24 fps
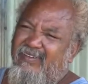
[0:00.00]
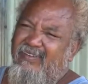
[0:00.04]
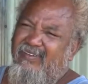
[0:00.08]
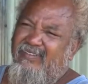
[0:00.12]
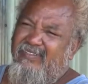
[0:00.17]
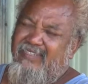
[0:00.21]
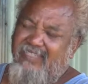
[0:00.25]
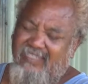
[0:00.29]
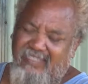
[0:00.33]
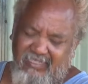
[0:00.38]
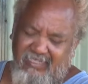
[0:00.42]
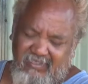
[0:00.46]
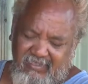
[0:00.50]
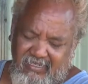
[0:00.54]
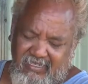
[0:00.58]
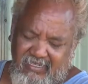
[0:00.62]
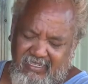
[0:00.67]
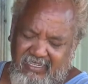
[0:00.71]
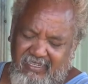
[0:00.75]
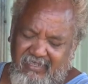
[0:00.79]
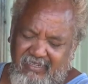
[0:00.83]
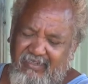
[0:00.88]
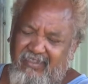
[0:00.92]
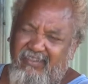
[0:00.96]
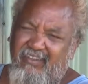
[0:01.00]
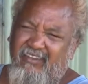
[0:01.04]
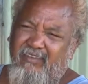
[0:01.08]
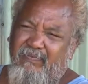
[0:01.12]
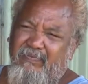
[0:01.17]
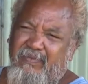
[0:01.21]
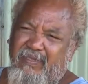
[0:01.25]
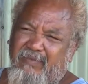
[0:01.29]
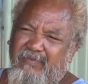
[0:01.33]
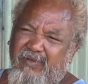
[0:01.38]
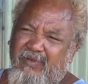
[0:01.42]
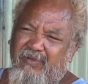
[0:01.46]
Seen a lot of
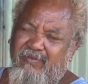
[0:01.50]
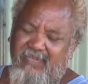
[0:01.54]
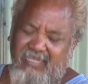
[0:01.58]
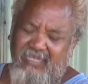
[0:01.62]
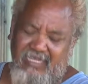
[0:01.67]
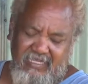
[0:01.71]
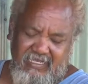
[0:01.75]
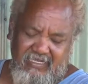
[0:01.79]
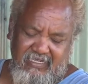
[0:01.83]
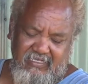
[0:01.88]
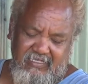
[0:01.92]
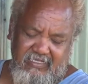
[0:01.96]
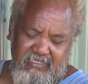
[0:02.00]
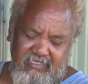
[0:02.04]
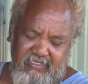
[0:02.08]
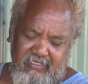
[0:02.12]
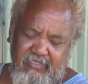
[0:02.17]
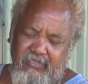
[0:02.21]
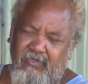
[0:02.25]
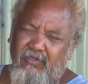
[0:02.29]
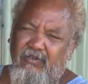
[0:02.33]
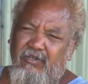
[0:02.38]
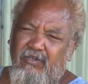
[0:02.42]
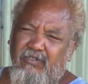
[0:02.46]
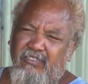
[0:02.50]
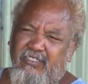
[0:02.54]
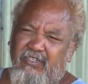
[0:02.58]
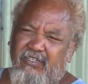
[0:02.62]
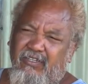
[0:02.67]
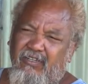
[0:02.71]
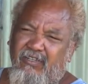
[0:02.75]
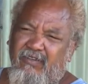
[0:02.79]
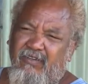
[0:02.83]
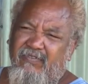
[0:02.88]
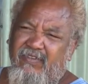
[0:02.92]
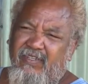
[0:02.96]
people with like sores
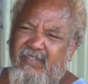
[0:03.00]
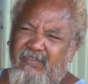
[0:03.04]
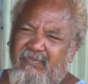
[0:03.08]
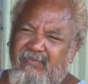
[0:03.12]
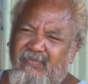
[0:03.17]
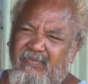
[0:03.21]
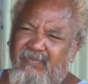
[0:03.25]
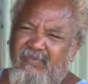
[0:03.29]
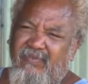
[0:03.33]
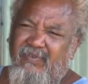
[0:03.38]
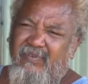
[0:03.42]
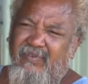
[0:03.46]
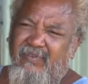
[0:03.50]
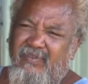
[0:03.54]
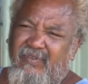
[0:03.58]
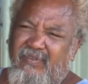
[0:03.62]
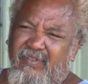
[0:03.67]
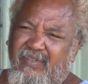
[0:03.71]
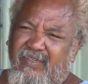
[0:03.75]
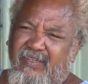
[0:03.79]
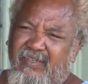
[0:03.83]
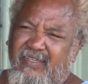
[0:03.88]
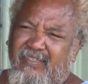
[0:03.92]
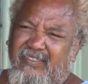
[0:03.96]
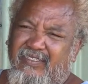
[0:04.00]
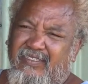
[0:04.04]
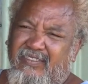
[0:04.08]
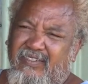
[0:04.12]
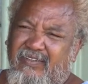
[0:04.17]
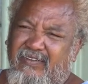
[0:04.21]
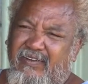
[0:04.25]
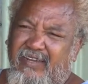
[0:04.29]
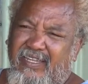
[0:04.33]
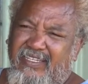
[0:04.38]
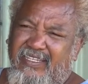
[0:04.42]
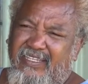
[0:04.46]
all over them and
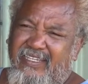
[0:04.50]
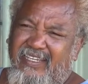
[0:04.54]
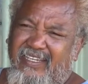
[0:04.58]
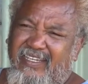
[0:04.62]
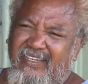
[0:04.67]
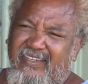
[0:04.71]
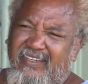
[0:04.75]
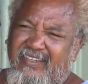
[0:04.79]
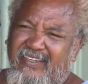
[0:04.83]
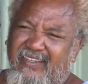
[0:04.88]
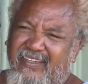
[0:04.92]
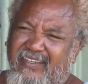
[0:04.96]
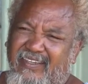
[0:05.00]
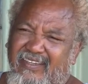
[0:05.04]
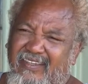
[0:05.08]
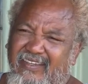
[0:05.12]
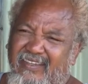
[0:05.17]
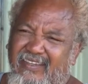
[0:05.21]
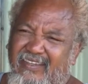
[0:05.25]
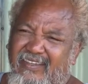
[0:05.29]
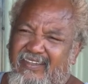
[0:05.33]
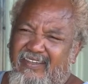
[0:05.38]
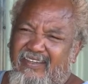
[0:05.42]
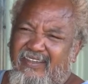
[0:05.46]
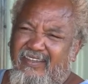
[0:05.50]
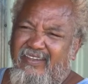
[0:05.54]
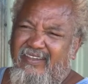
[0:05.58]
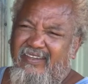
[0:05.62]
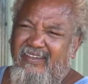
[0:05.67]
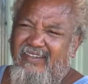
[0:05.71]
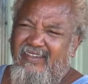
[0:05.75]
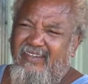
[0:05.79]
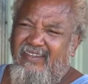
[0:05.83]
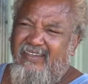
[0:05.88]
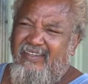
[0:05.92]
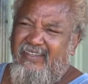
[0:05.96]
scratching.
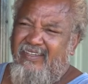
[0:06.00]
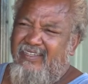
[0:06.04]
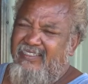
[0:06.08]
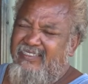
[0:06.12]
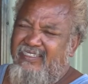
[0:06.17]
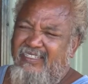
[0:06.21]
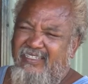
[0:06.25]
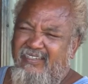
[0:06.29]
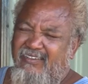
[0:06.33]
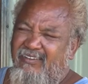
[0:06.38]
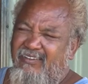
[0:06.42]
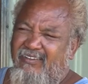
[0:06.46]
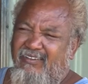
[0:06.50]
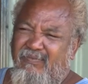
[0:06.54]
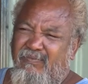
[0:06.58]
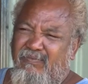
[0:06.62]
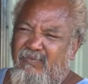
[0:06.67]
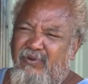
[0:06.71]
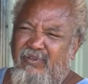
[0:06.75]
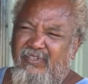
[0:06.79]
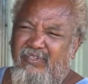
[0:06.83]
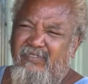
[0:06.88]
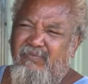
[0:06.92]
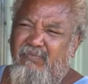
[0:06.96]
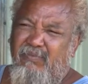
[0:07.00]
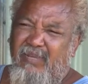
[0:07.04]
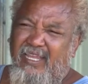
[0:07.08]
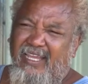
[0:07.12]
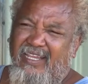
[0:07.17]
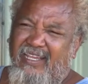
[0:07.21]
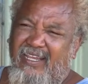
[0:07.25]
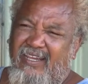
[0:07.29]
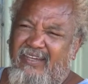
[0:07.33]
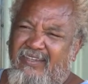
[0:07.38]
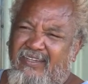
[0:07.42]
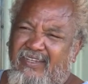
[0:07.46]
And I seen a lot of boys
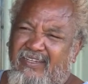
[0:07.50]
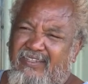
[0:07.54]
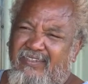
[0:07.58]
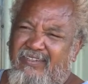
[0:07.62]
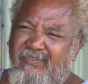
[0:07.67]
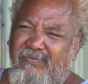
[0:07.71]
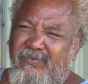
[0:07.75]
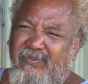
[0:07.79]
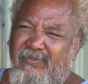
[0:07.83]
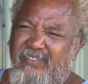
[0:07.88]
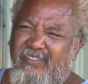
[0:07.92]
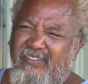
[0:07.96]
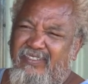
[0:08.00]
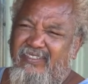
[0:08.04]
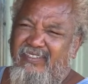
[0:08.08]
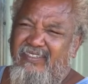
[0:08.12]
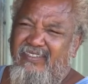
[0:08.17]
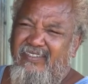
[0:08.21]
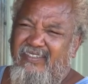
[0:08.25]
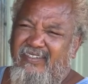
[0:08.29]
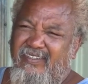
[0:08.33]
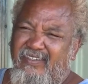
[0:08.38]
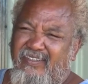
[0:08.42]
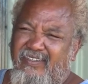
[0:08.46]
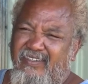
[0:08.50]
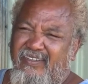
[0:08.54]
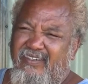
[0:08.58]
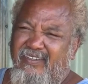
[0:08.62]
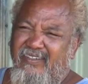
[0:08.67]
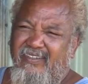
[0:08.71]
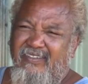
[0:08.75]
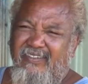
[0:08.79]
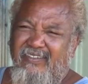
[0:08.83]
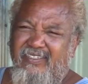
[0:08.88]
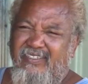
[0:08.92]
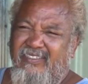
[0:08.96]
blackout out the bush.
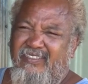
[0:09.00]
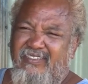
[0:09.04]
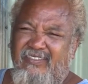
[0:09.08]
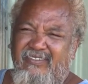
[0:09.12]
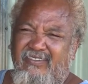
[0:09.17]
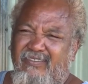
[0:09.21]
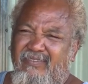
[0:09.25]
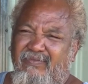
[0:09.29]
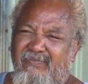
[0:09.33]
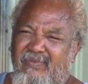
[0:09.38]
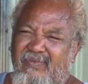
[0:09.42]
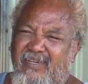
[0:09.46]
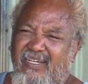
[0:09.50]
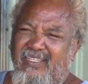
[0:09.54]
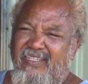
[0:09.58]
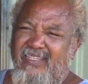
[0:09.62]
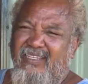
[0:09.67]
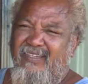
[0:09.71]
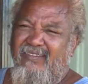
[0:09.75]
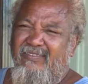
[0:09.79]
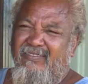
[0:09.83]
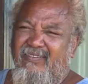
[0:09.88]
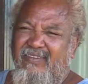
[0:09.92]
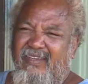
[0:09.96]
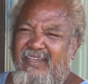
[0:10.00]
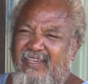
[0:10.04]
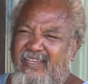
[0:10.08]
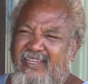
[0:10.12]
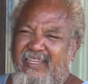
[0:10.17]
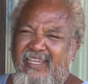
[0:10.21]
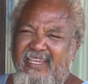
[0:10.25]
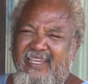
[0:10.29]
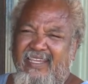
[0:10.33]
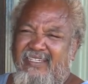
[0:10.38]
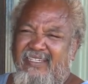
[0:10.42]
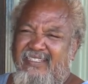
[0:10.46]
Just too much,
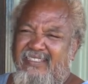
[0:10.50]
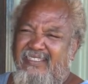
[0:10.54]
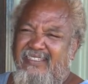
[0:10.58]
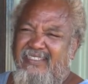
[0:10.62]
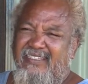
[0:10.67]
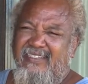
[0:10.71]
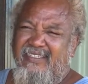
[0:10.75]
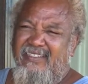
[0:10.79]
headaches.